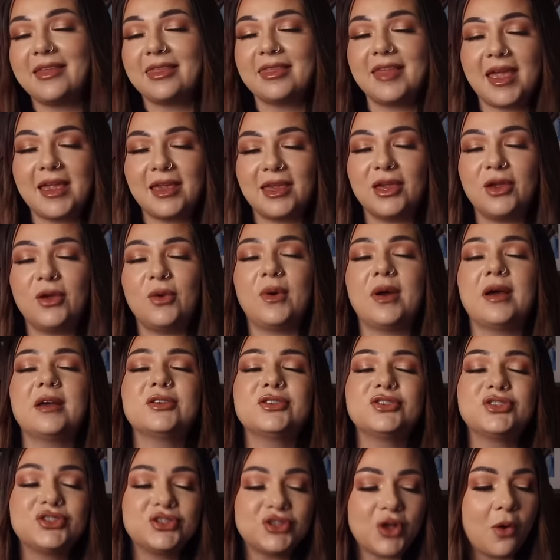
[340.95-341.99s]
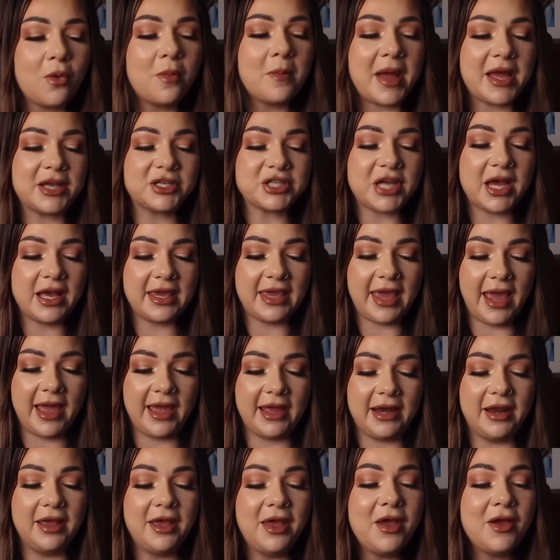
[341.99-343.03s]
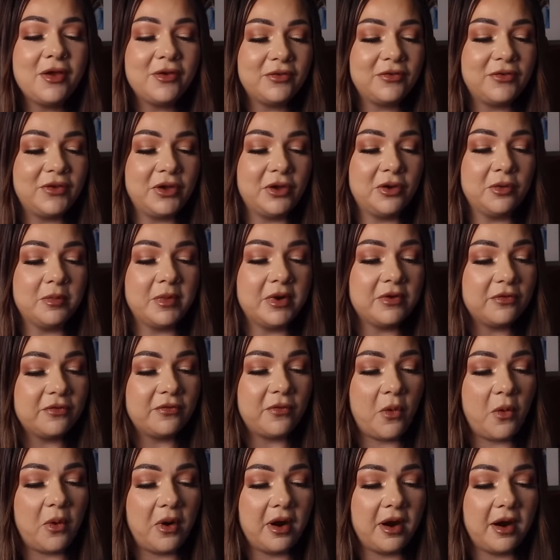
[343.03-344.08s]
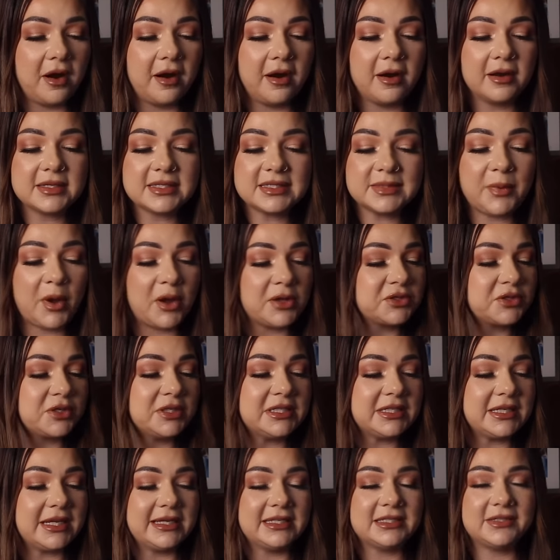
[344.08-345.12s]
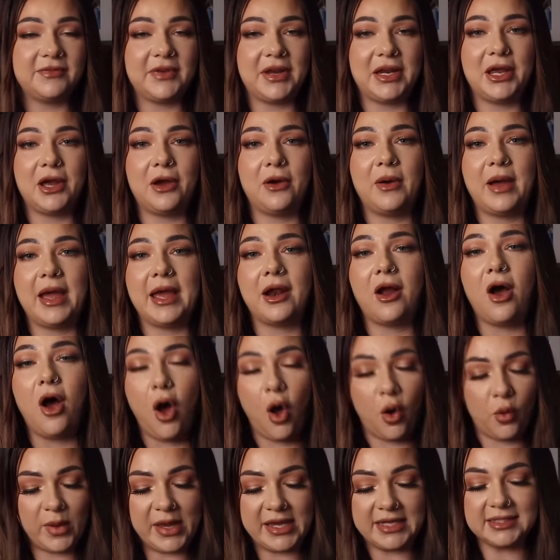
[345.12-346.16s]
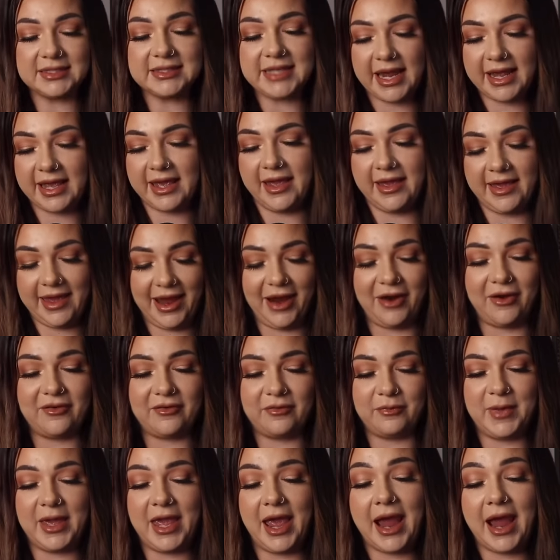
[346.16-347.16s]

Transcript: Thank you so much again, Fume, for sponsoring today's video and always taking care of me.